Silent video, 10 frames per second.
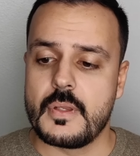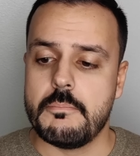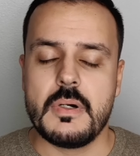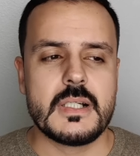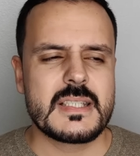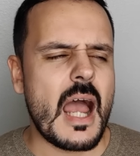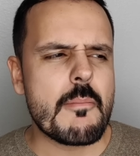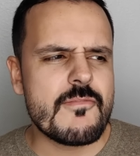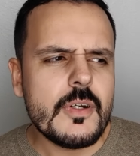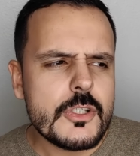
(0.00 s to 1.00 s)
But
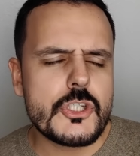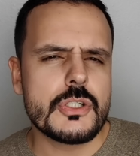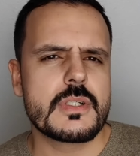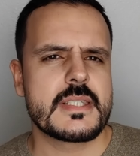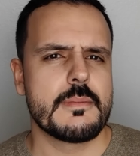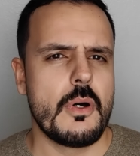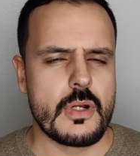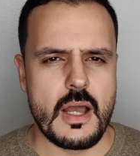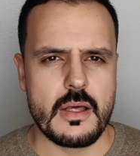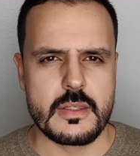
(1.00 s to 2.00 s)
I'm very curious
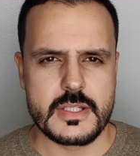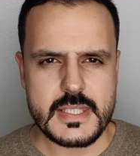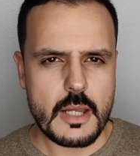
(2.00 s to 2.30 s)
about others.